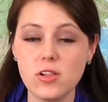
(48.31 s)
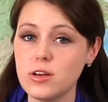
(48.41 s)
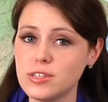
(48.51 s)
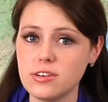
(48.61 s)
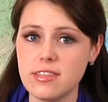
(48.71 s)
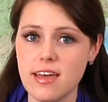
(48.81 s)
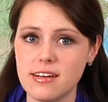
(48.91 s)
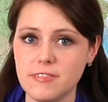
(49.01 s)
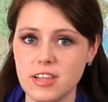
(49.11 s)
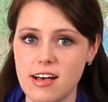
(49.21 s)
and closer to the
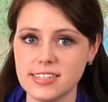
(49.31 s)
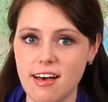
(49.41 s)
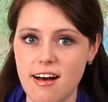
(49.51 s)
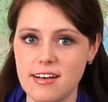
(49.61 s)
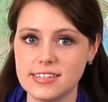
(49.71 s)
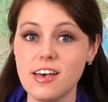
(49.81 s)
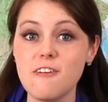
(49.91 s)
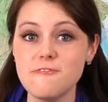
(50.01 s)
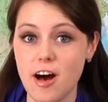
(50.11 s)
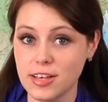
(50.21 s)
end of a lost cause,
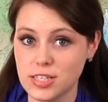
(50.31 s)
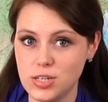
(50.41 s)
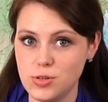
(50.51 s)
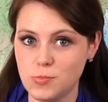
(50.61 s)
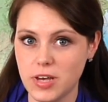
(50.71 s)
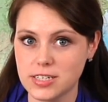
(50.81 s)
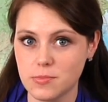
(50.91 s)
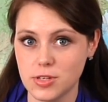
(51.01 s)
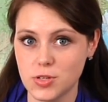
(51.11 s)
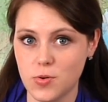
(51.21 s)
Fox News picked
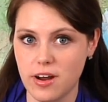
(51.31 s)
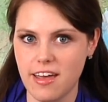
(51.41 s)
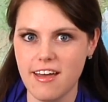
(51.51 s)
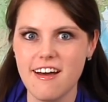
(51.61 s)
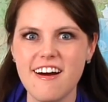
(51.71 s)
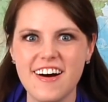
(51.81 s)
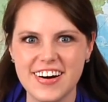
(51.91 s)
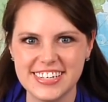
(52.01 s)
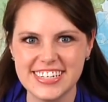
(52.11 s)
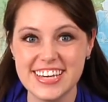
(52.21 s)
up the story
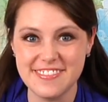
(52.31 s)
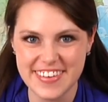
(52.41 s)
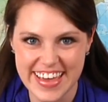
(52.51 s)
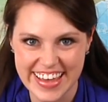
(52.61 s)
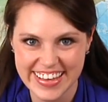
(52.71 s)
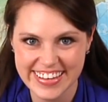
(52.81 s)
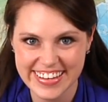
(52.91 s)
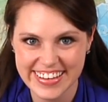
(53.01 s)
on T V.